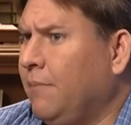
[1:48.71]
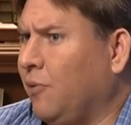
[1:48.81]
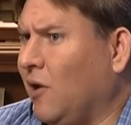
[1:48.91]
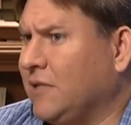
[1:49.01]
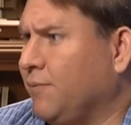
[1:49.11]

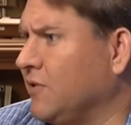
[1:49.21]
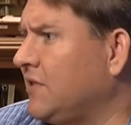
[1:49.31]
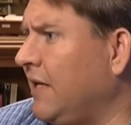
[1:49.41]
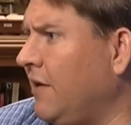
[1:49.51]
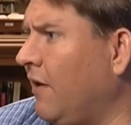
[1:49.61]
plus
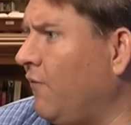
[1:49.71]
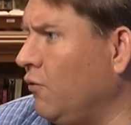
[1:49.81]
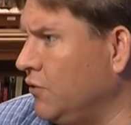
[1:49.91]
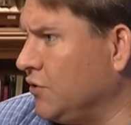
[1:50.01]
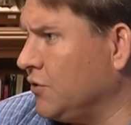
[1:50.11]
percent of
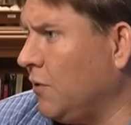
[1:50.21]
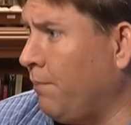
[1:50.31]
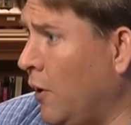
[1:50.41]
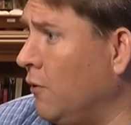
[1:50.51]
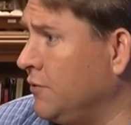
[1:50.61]
Hoosiers who
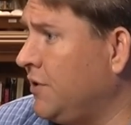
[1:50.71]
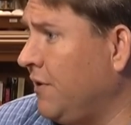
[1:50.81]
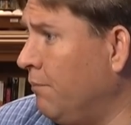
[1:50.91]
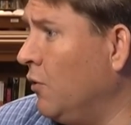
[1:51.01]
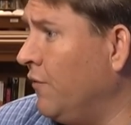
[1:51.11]
opposed
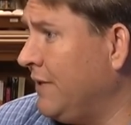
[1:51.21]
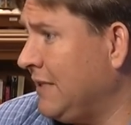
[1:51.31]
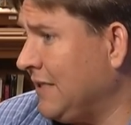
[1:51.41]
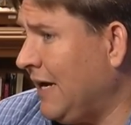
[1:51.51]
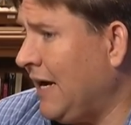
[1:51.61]
the move at
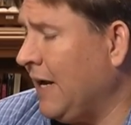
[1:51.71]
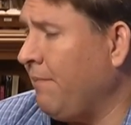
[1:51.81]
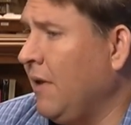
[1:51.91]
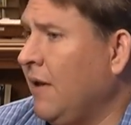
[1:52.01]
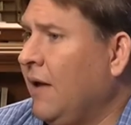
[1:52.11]
the
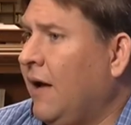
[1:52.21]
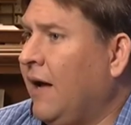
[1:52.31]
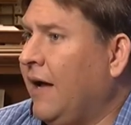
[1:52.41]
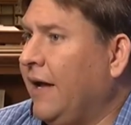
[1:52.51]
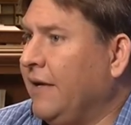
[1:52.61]
time.
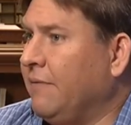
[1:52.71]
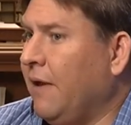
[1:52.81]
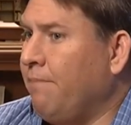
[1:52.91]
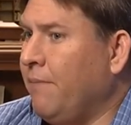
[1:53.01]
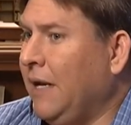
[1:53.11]
Uh, and,
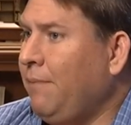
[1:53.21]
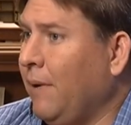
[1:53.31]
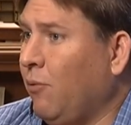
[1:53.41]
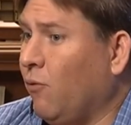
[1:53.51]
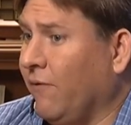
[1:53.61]
and many
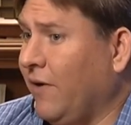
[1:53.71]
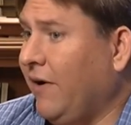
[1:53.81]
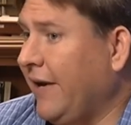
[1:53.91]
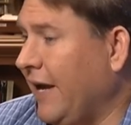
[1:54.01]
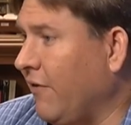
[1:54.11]
people were
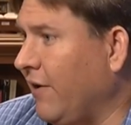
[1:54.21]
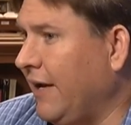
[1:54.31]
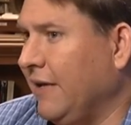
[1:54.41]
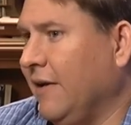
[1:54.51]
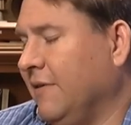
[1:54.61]
very angry,
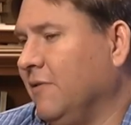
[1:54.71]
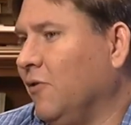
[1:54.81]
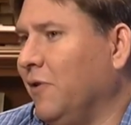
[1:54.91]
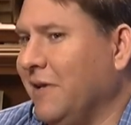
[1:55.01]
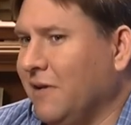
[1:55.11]
uh,
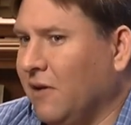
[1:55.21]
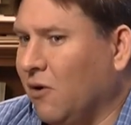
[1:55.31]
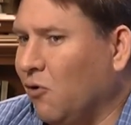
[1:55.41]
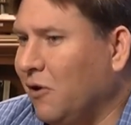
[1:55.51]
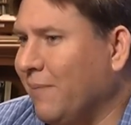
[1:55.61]
including,
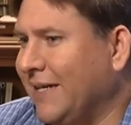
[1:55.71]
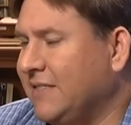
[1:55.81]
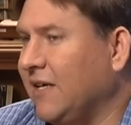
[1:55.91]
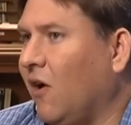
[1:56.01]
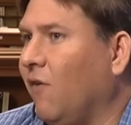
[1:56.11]
including
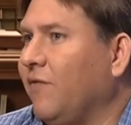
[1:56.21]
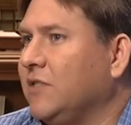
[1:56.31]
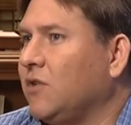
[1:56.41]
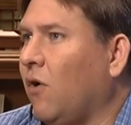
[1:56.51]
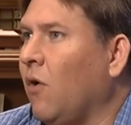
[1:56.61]
myself.
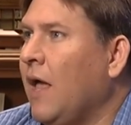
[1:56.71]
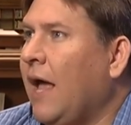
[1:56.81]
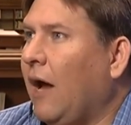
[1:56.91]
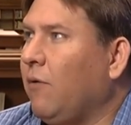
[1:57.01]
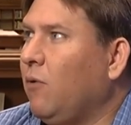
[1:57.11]
And so
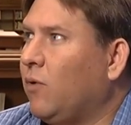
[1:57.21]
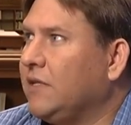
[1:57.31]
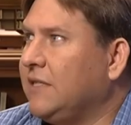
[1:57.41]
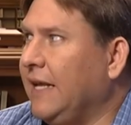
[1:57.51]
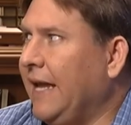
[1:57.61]
I really
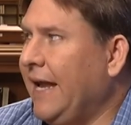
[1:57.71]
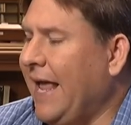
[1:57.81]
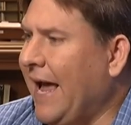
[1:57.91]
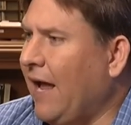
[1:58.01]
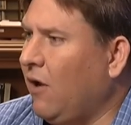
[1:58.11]
wanted to get
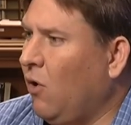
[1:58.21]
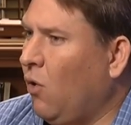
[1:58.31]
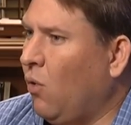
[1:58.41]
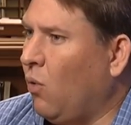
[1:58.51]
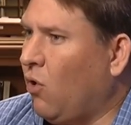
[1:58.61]
at
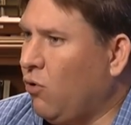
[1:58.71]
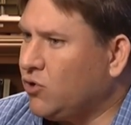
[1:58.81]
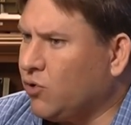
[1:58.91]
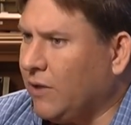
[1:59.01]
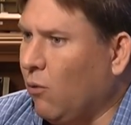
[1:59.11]

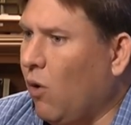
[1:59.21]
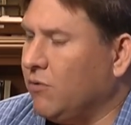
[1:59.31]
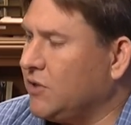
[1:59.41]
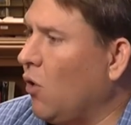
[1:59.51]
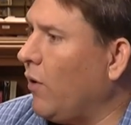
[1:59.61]
culturally what
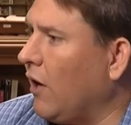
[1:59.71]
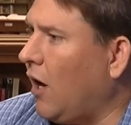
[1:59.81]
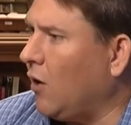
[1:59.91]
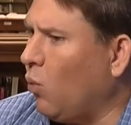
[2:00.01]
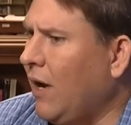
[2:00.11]
was going
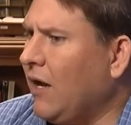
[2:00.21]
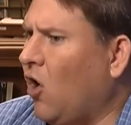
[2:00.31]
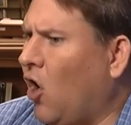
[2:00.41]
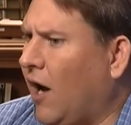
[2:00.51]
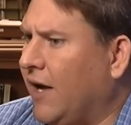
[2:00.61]
on, what
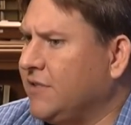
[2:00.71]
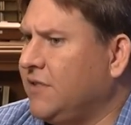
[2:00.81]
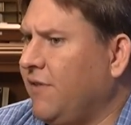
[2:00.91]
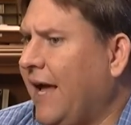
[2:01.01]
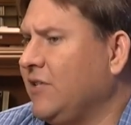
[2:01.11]

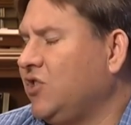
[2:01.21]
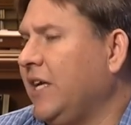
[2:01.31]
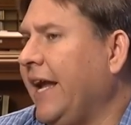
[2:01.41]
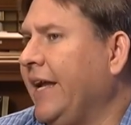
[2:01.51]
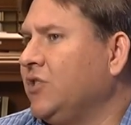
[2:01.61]
caused that
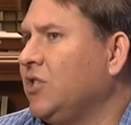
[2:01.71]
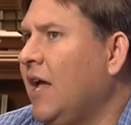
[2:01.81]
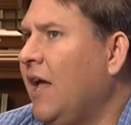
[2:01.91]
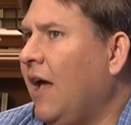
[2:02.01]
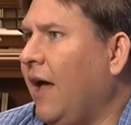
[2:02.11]
change,
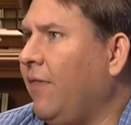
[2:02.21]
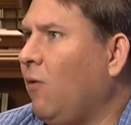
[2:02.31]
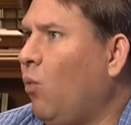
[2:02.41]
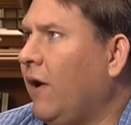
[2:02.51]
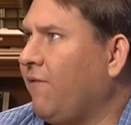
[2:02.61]
and then what